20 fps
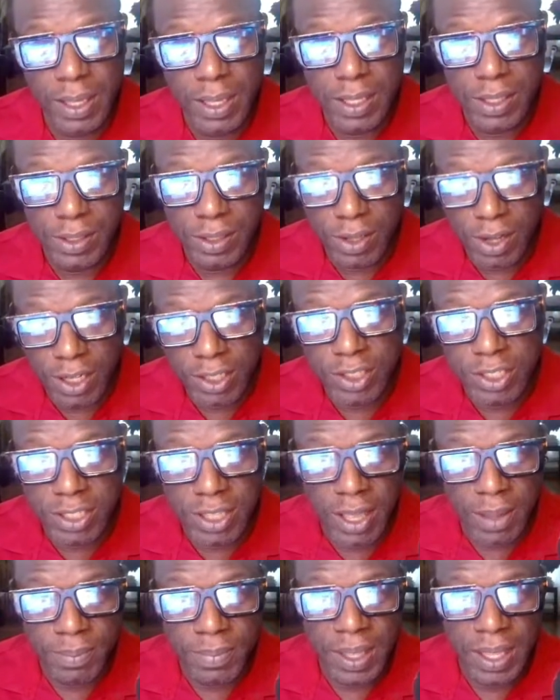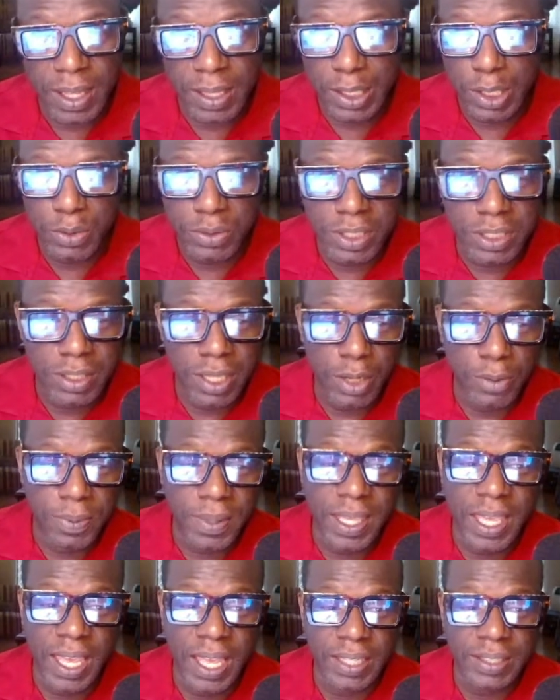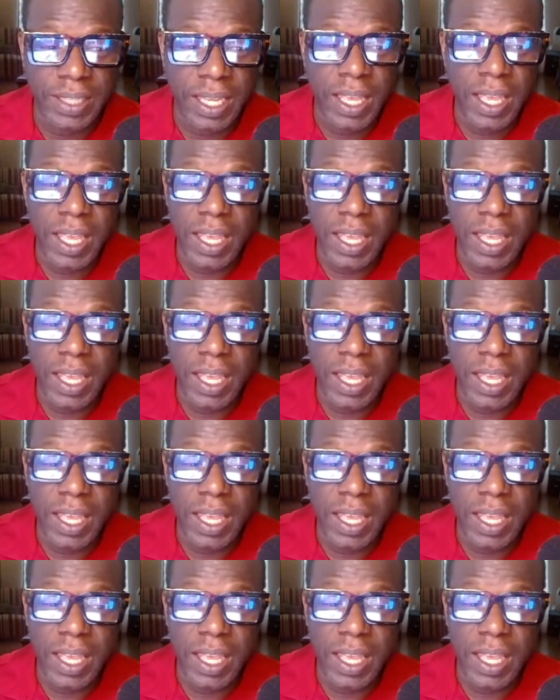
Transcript: nurture them, and close the deal because